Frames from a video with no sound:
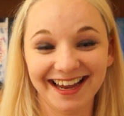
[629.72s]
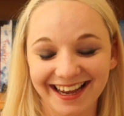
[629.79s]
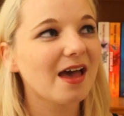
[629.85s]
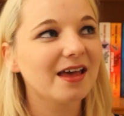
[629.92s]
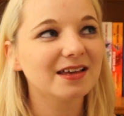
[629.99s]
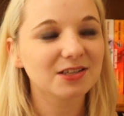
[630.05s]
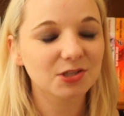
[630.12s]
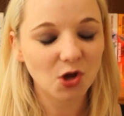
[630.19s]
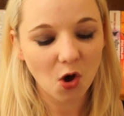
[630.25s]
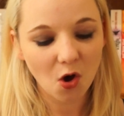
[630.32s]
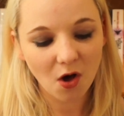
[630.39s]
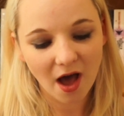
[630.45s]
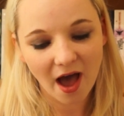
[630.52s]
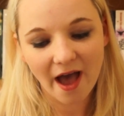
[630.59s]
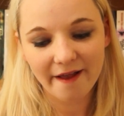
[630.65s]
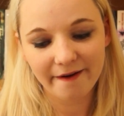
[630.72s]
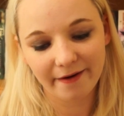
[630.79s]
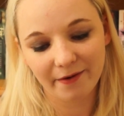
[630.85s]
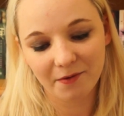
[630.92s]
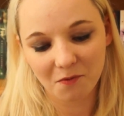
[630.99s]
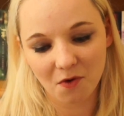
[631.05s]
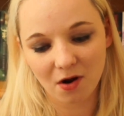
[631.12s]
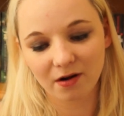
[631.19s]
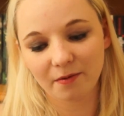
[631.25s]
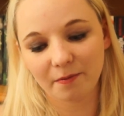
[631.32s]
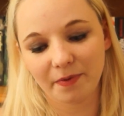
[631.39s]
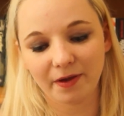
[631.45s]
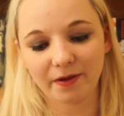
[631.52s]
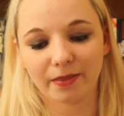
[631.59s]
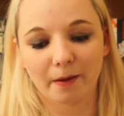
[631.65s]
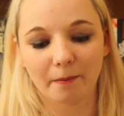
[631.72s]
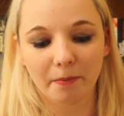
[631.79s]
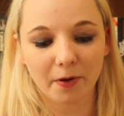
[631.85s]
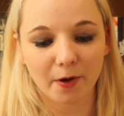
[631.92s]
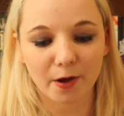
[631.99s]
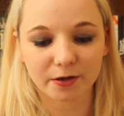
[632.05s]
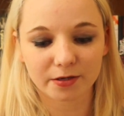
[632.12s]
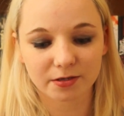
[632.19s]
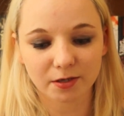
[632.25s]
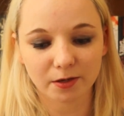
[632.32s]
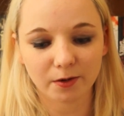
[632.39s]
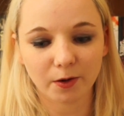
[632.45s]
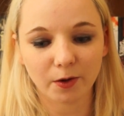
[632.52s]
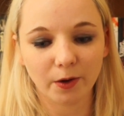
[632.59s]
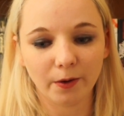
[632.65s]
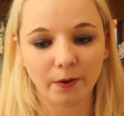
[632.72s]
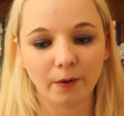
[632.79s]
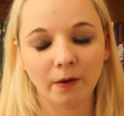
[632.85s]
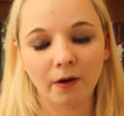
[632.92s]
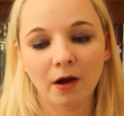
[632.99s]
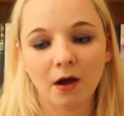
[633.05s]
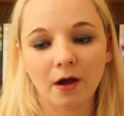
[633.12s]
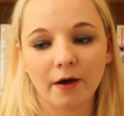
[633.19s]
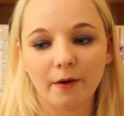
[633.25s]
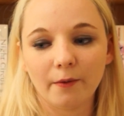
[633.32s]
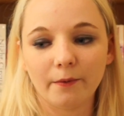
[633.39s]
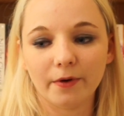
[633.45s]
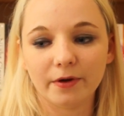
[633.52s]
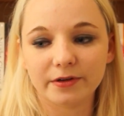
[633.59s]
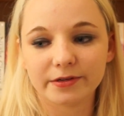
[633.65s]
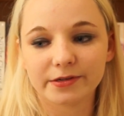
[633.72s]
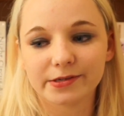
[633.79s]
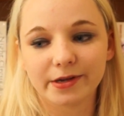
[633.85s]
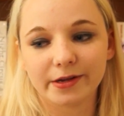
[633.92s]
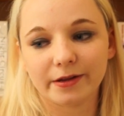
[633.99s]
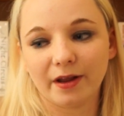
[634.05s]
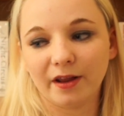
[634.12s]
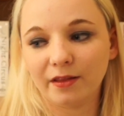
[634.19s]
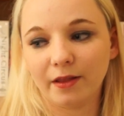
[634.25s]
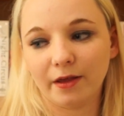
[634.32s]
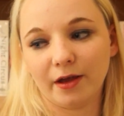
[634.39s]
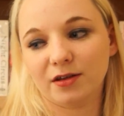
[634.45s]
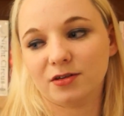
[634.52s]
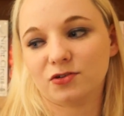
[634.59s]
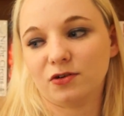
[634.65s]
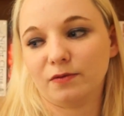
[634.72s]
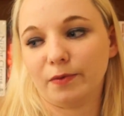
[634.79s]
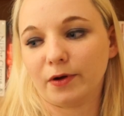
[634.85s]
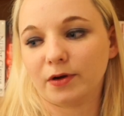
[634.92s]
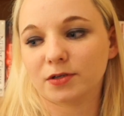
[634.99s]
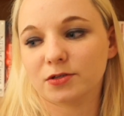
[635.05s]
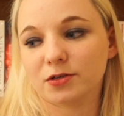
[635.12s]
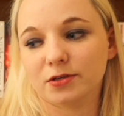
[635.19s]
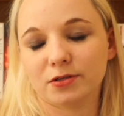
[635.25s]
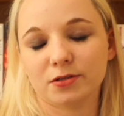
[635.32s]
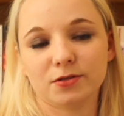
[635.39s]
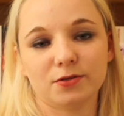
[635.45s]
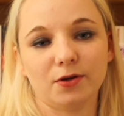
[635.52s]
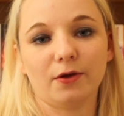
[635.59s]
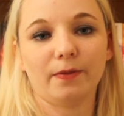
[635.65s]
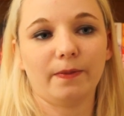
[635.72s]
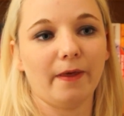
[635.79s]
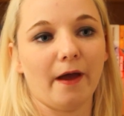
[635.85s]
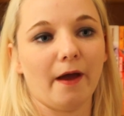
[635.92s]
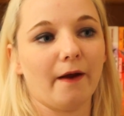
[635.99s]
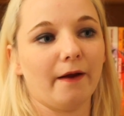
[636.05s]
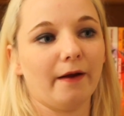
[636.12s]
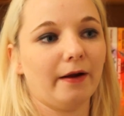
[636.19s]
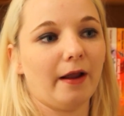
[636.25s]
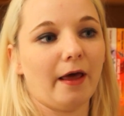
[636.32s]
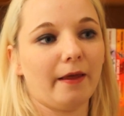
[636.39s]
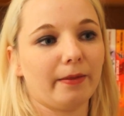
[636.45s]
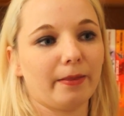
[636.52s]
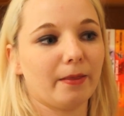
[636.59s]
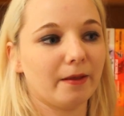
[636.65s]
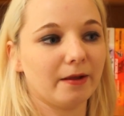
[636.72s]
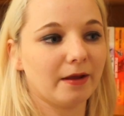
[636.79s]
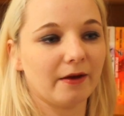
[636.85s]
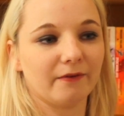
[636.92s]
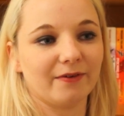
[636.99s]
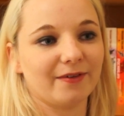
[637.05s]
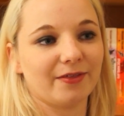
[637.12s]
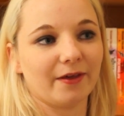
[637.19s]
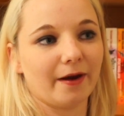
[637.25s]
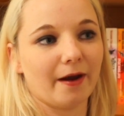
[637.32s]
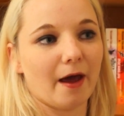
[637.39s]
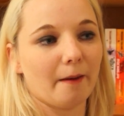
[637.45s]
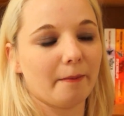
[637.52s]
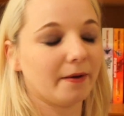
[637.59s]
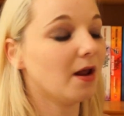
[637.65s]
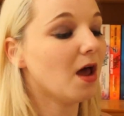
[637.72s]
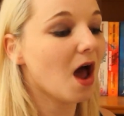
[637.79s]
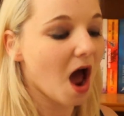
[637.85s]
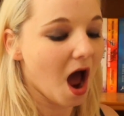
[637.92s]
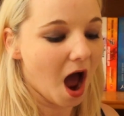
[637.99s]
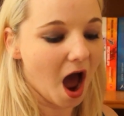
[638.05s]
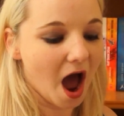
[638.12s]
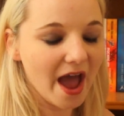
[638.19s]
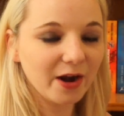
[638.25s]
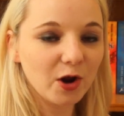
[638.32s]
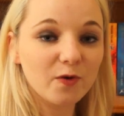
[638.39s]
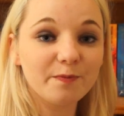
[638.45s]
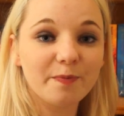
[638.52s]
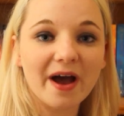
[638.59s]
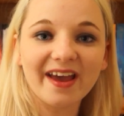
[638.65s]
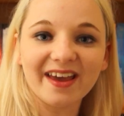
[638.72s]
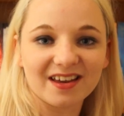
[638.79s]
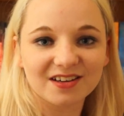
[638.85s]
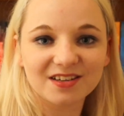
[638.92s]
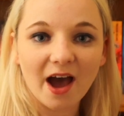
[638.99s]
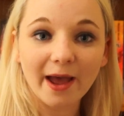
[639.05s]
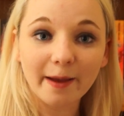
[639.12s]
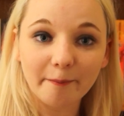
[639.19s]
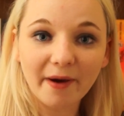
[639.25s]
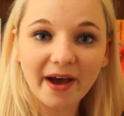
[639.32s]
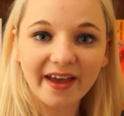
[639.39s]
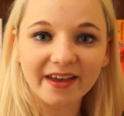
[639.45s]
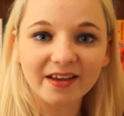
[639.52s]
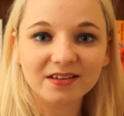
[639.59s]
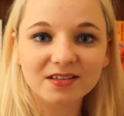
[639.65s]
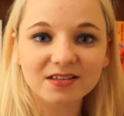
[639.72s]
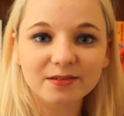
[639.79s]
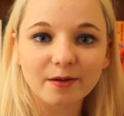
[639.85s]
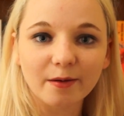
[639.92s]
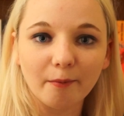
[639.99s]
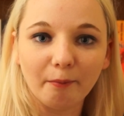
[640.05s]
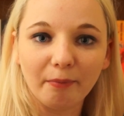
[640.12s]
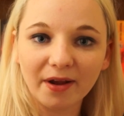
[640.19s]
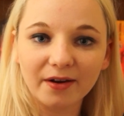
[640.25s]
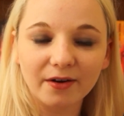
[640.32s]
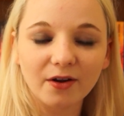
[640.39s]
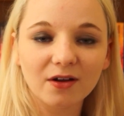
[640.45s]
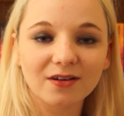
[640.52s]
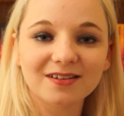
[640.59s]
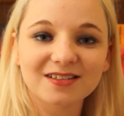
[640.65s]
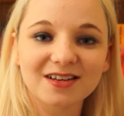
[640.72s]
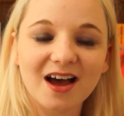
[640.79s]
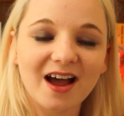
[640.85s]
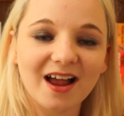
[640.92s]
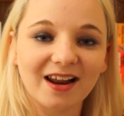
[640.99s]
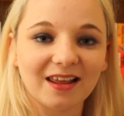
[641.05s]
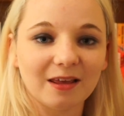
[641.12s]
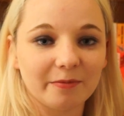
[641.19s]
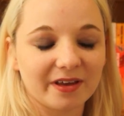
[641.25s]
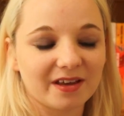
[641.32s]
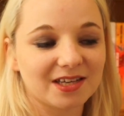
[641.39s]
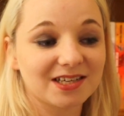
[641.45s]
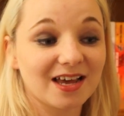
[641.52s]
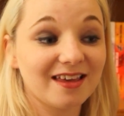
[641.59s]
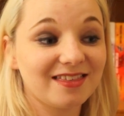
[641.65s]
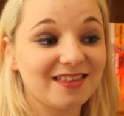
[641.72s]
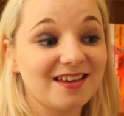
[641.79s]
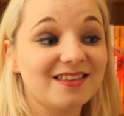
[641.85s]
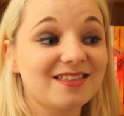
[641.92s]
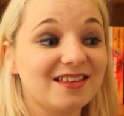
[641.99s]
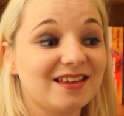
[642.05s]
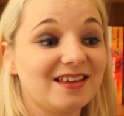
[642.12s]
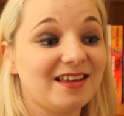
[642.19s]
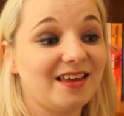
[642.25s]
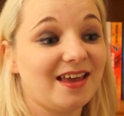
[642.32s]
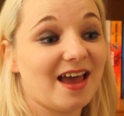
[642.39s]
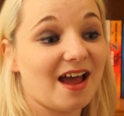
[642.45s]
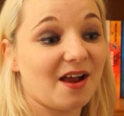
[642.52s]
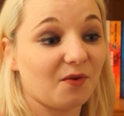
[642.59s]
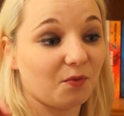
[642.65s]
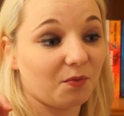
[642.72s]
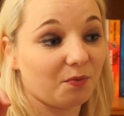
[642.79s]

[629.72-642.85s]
His whole I didn't want to be that person who was in the history books, just stood there and let everything happen. I don't buy it. I buy it, but not entirely, because I think that he had